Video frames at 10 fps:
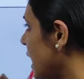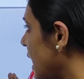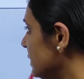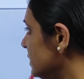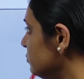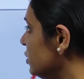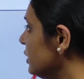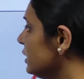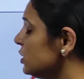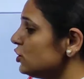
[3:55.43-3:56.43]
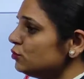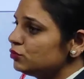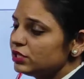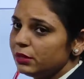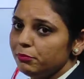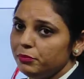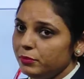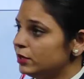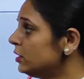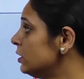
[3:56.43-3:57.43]
and similarly it is used in the
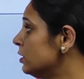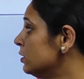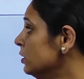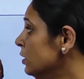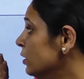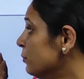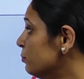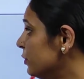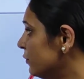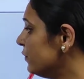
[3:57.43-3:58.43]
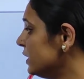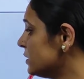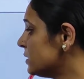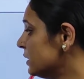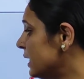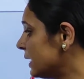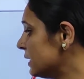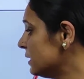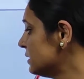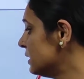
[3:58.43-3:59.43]
breweries,
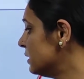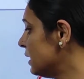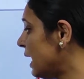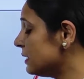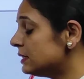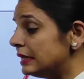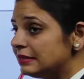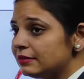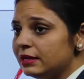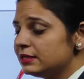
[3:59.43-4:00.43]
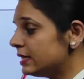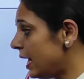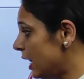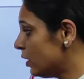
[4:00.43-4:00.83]
that is as it releases the